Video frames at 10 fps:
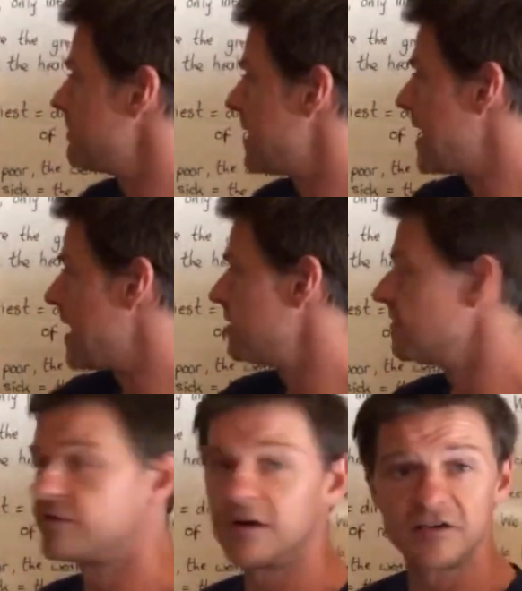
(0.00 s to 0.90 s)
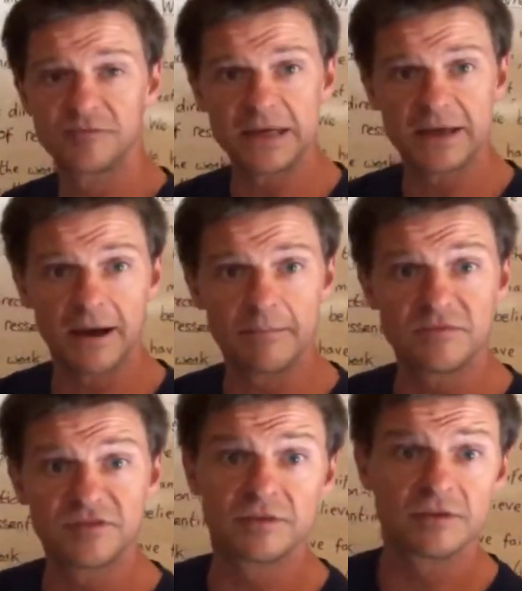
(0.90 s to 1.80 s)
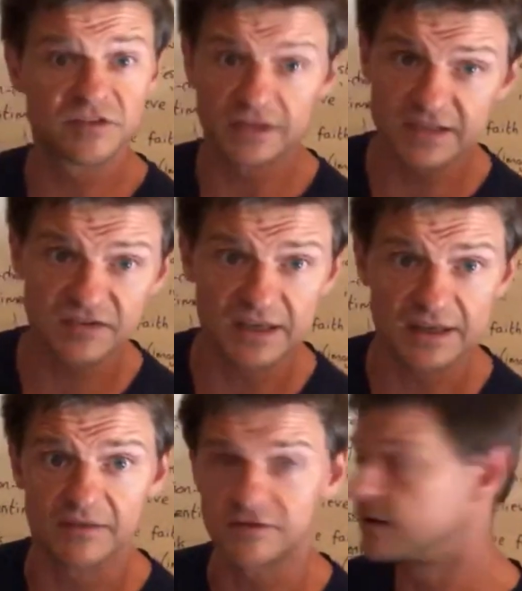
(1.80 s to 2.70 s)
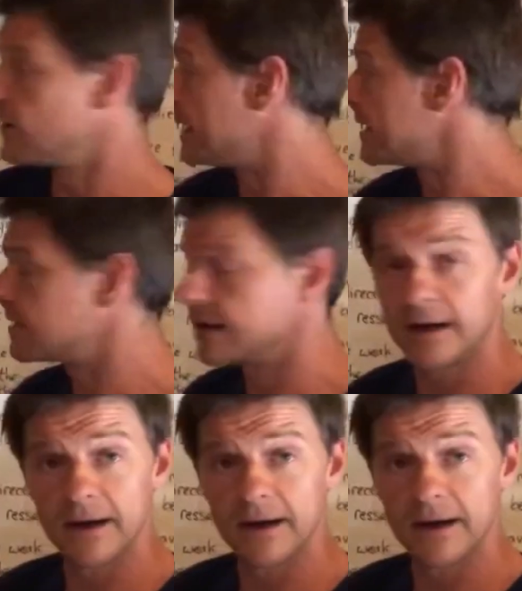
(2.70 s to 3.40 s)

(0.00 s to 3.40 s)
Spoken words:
man first becomes sadistic, if you like,